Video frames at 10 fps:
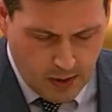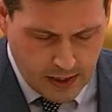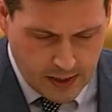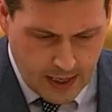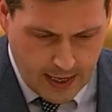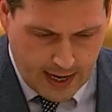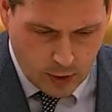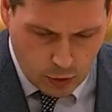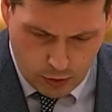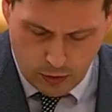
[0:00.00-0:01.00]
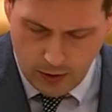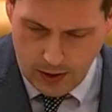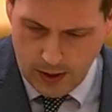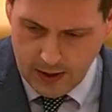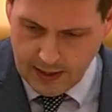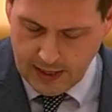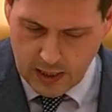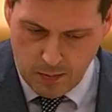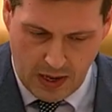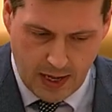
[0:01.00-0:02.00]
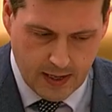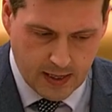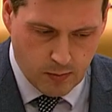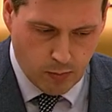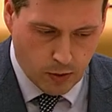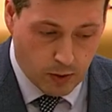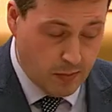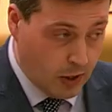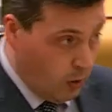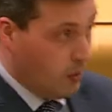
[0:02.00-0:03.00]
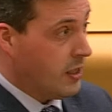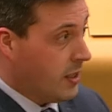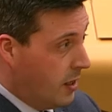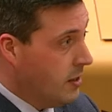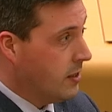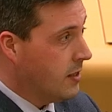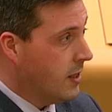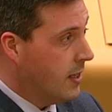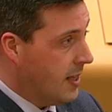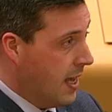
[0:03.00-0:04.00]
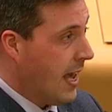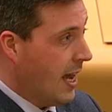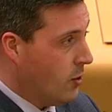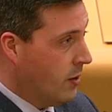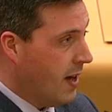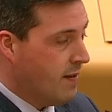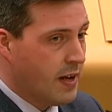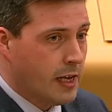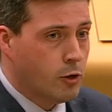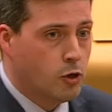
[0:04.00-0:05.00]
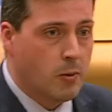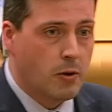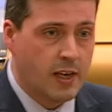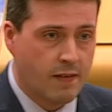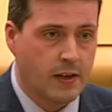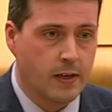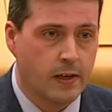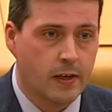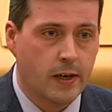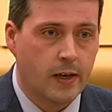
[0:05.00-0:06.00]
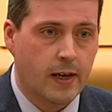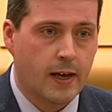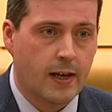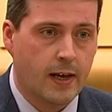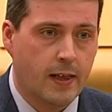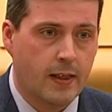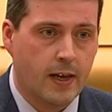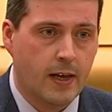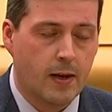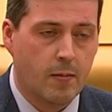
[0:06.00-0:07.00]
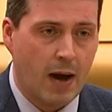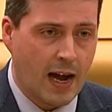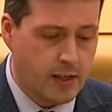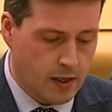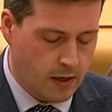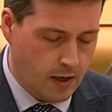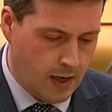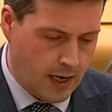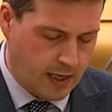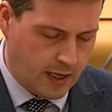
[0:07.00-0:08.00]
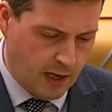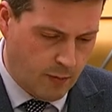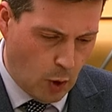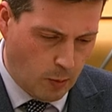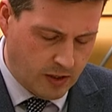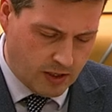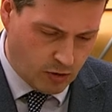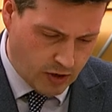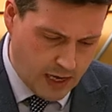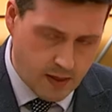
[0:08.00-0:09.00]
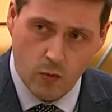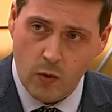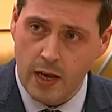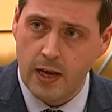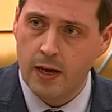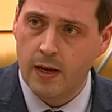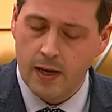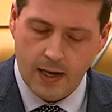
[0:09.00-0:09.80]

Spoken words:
by saying I do think this debate is important because it does take head on that very issue about giving the matter a degree of prominence. It's right that we